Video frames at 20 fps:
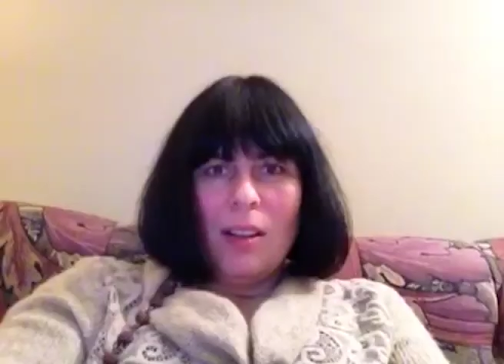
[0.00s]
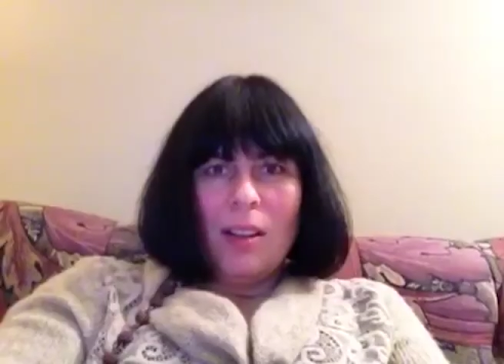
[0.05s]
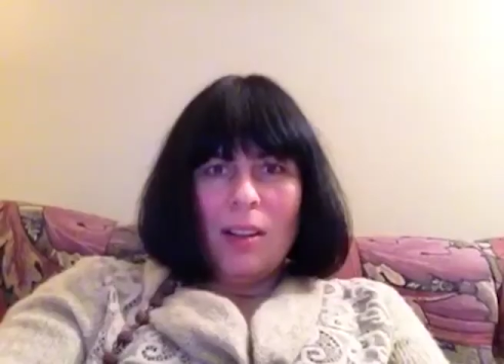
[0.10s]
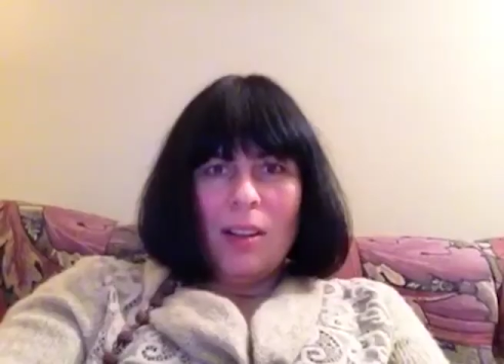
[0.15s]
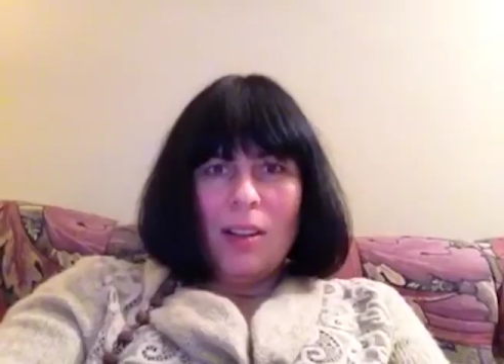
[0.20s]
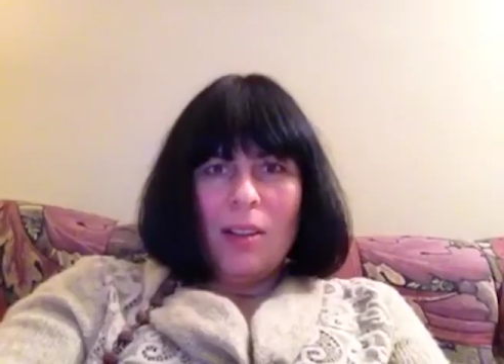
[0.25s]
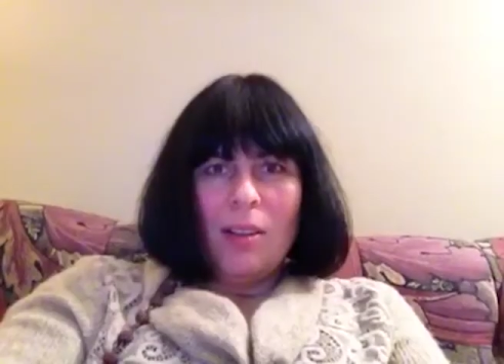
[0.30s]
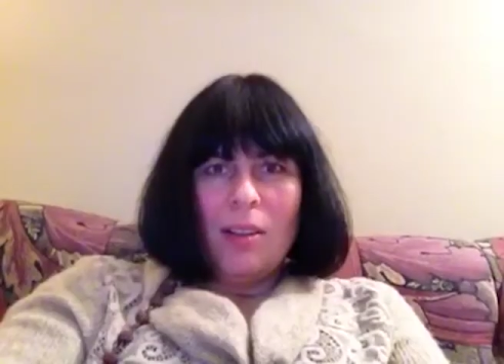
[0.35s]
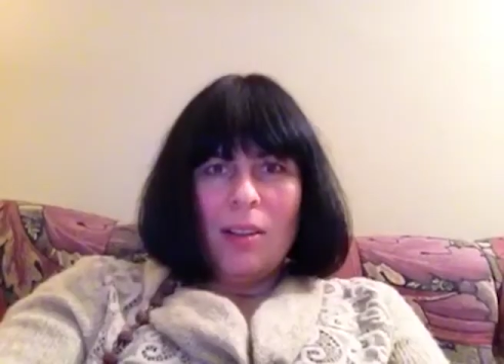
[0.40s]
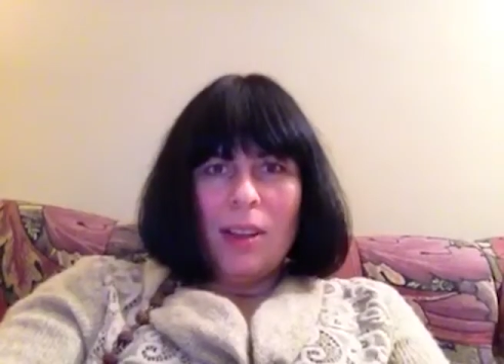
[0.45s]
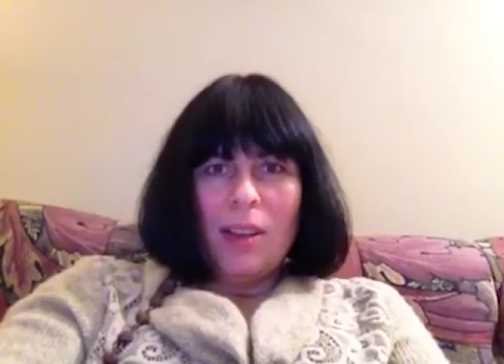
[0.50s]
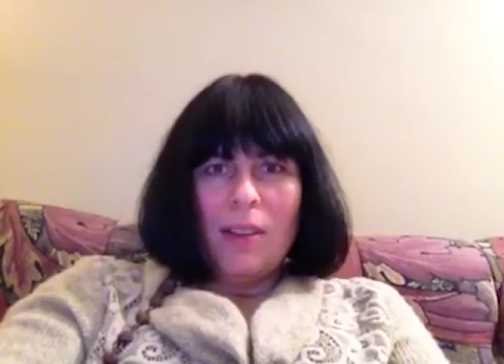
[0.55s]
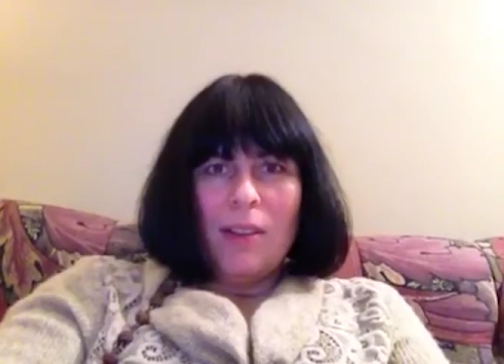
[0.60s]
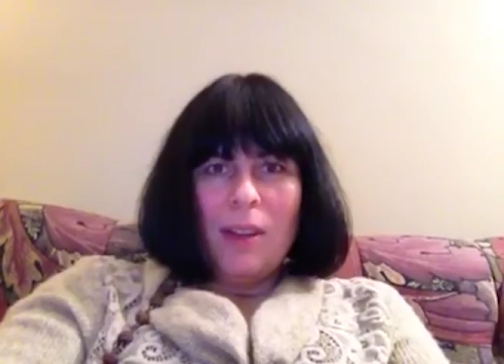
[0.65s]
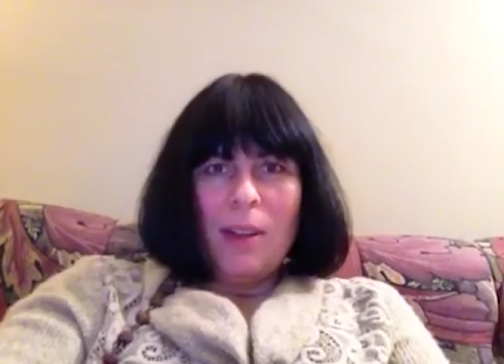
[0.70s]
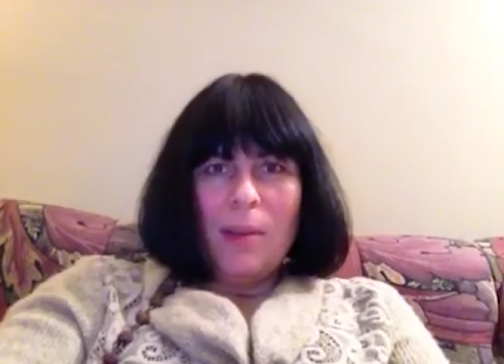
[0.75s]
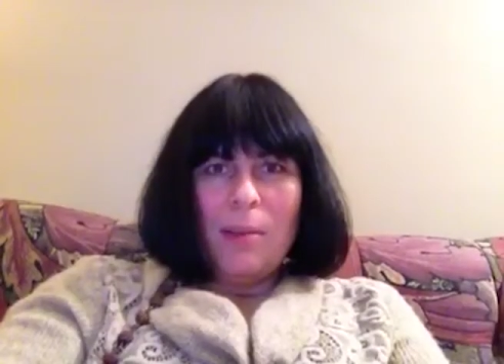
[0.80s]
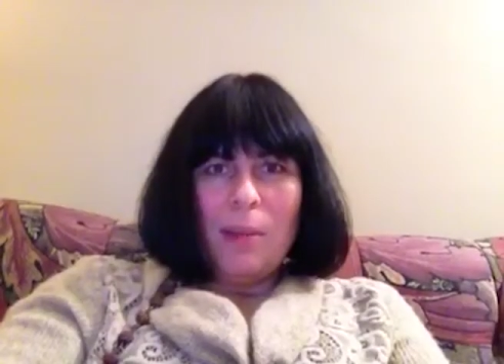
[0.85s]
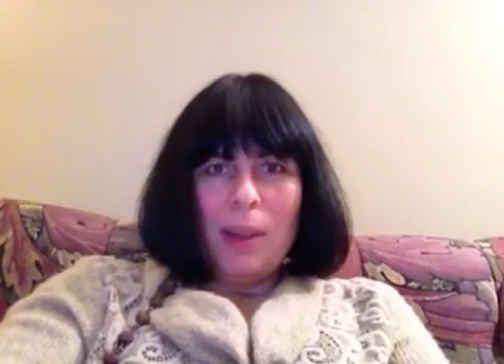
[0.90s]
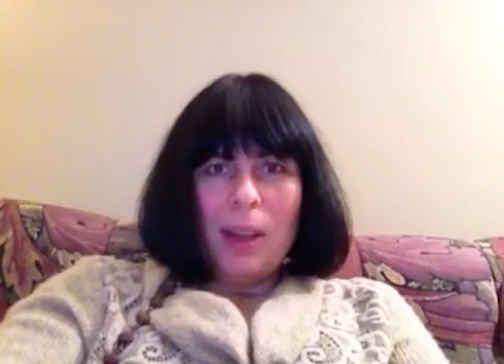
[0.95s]
Oh, the
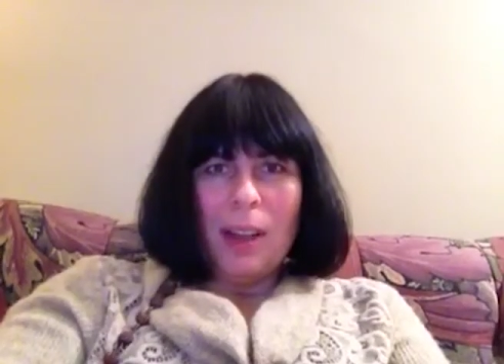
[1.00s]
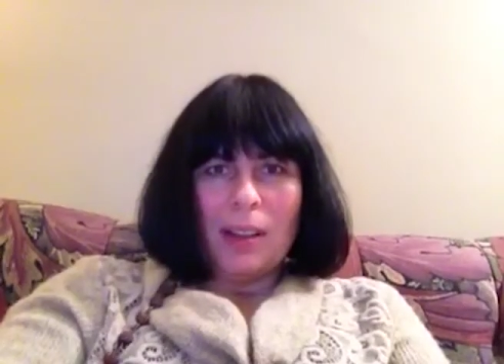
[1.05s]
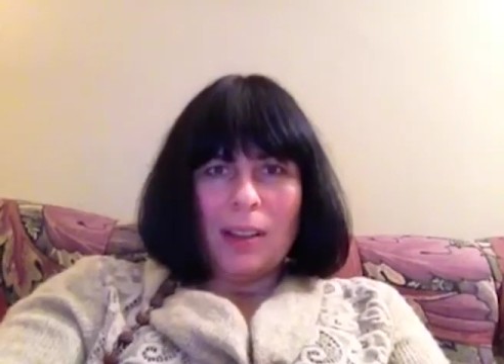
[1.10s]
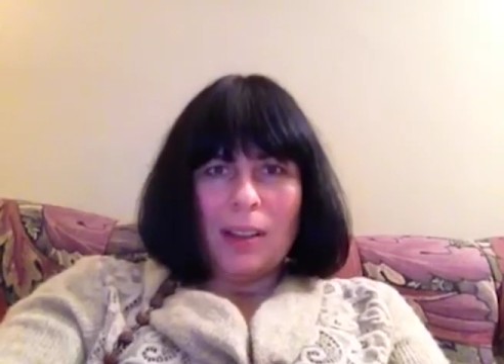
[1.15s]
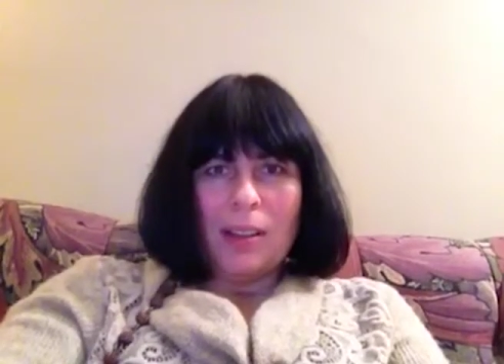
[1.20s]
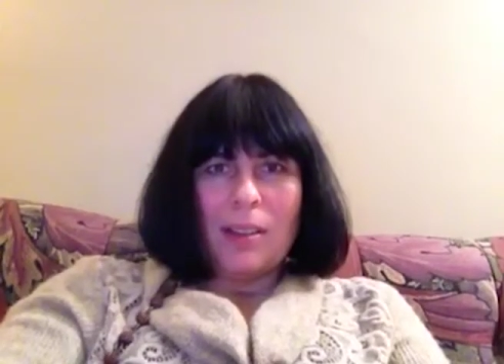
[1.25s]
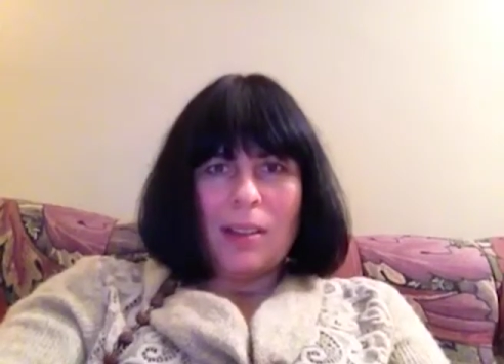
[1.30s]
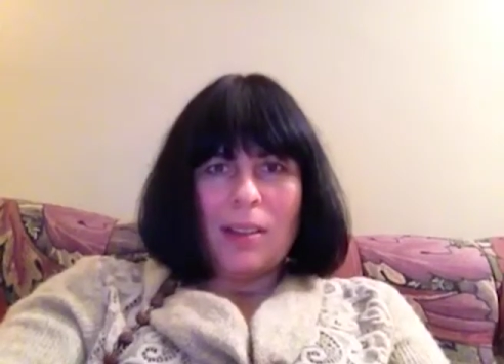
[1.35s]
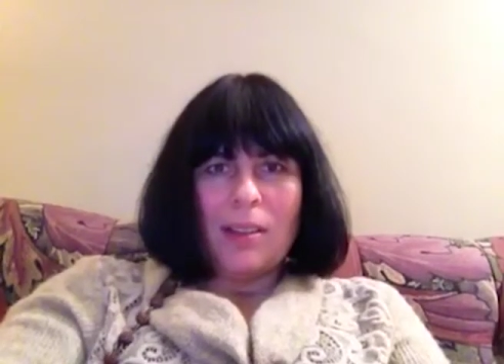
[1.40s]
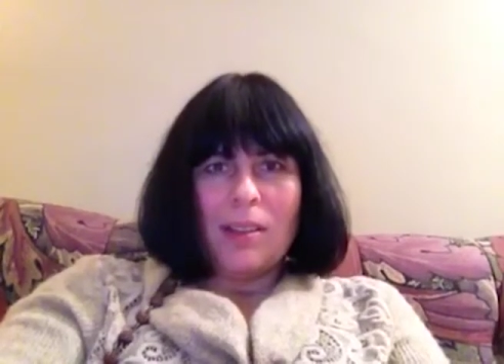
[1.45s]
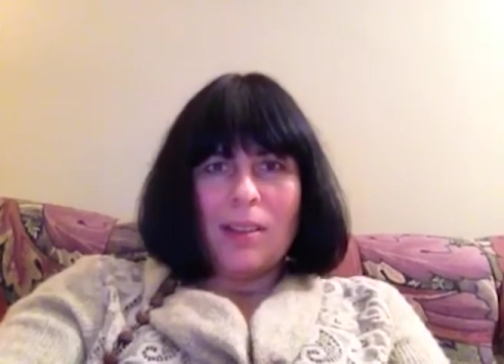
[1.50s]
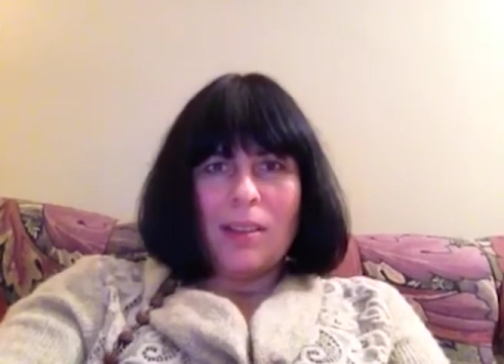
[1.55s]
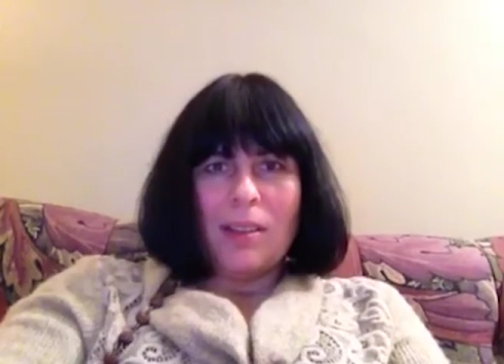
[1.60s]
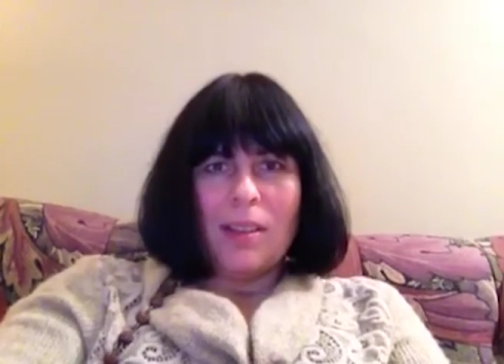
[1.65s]
event packs